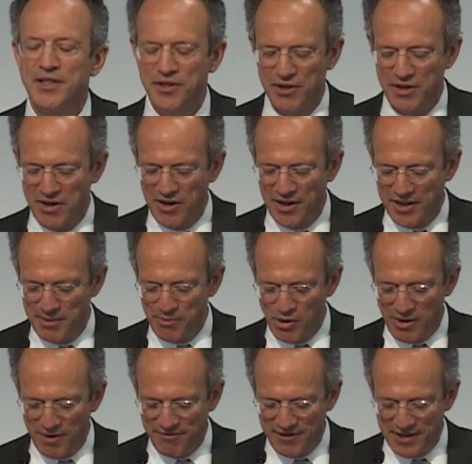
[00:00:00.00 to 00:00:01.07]
to cart them
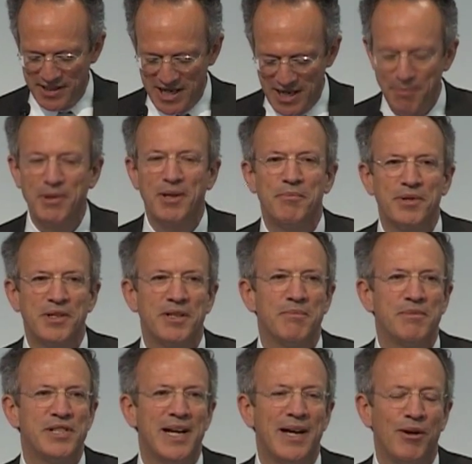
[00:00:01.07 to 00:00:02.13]
off and keep them to
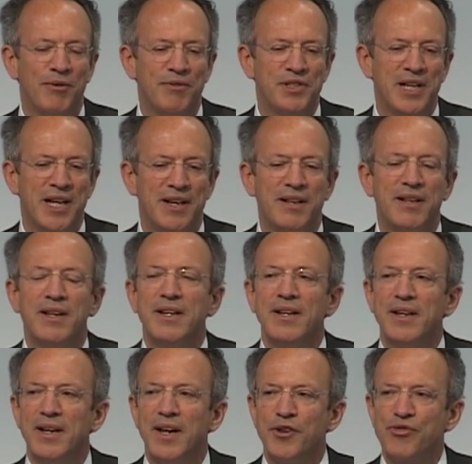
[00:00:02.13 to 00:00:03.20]
themselves and
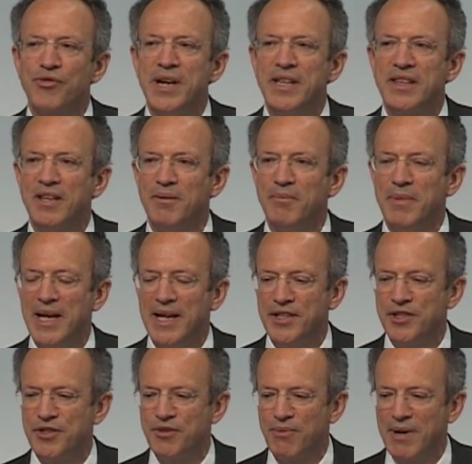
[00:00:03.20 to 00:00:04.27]
treat them
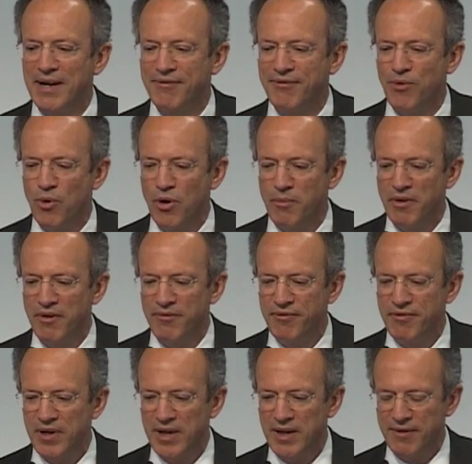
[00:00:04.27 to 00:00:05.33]
as a direct form
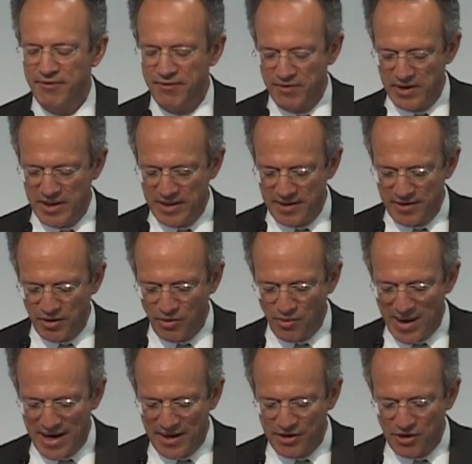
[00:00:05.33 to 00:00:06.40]
of
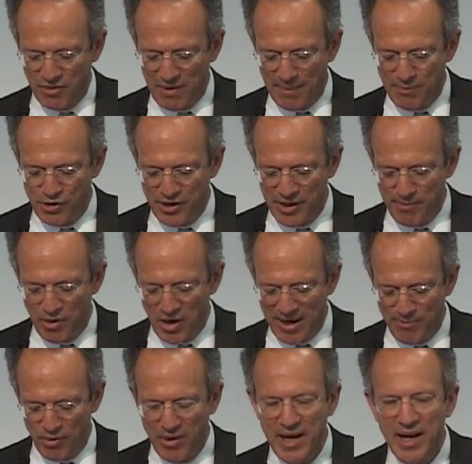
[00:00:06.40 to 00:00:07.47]
grand corruption and
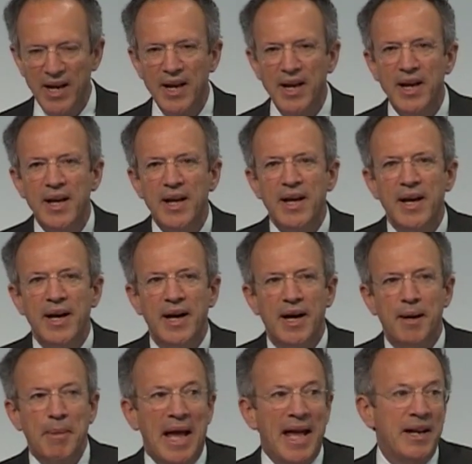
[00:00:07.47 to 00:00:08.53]
bribery.
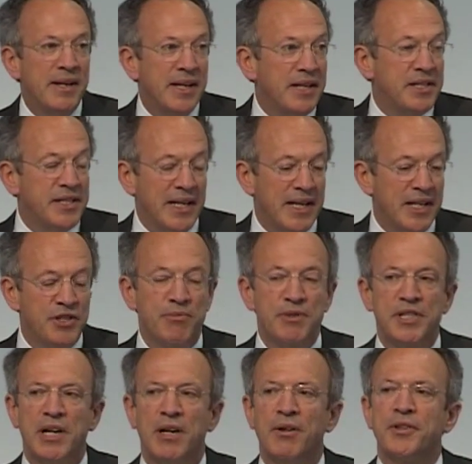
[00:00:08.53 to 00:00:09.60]
And it's, as a
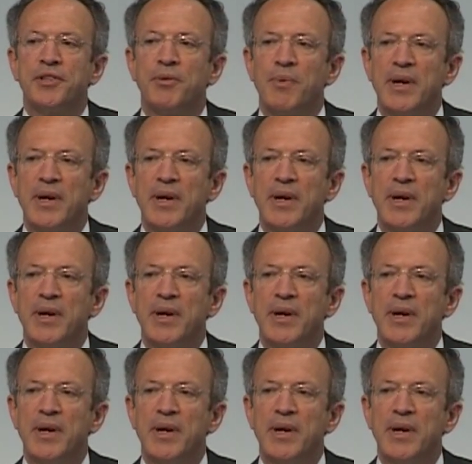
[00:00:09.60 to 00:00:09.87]
result,